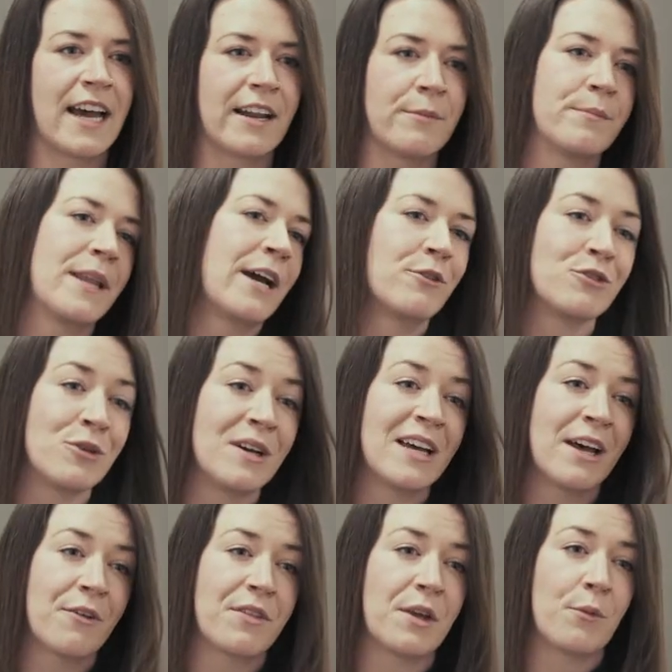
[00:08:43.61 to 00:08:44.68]
had him down to a
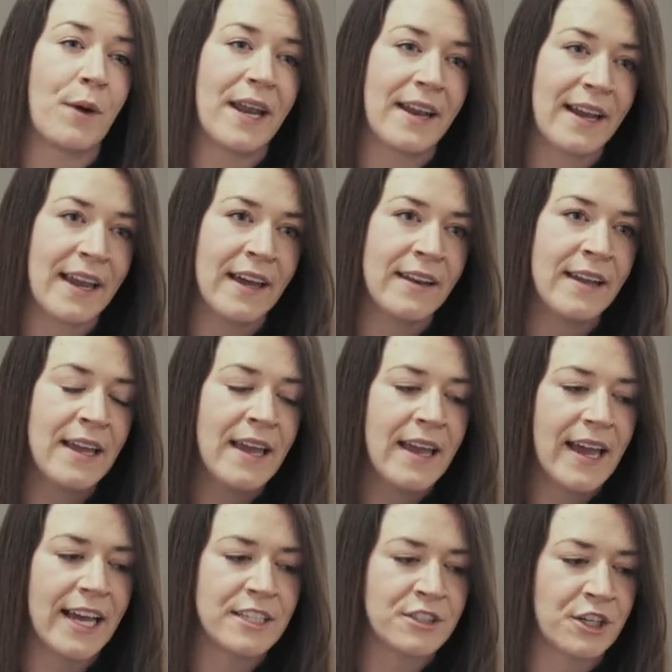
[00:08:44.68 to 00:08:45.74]
healthy weight again,
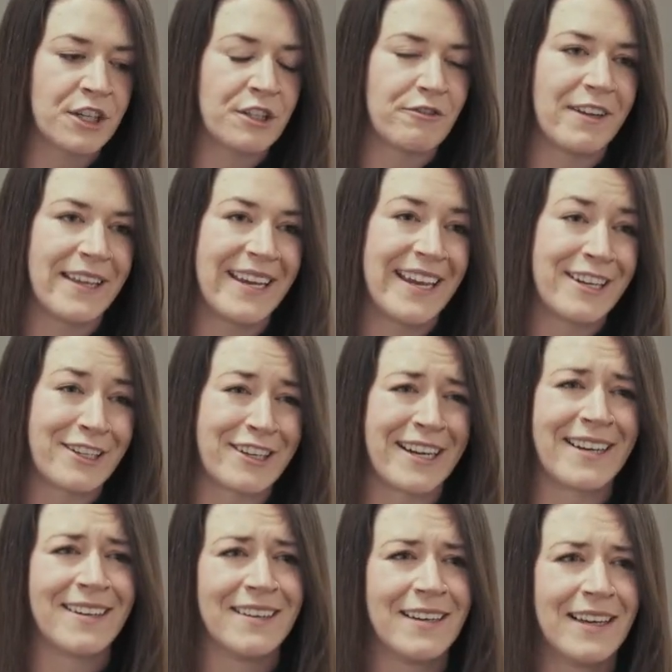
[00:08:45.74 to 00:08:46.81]
and started to really
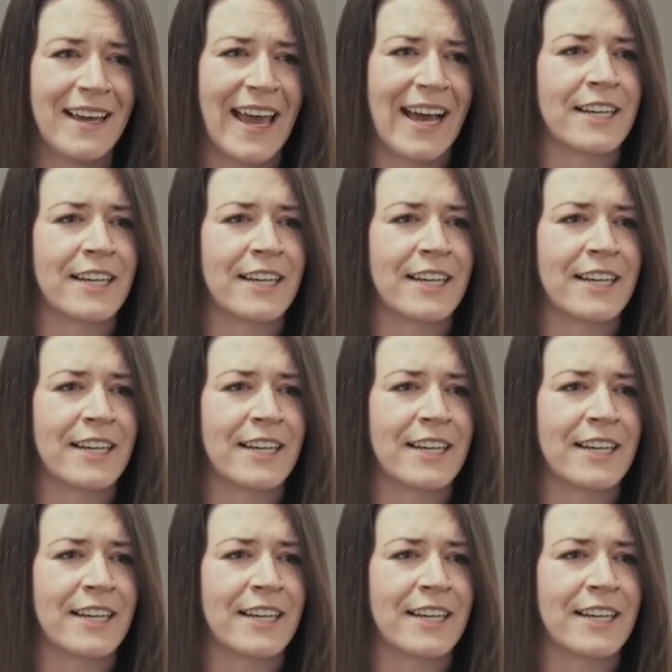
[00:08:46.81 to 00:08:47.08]
integrate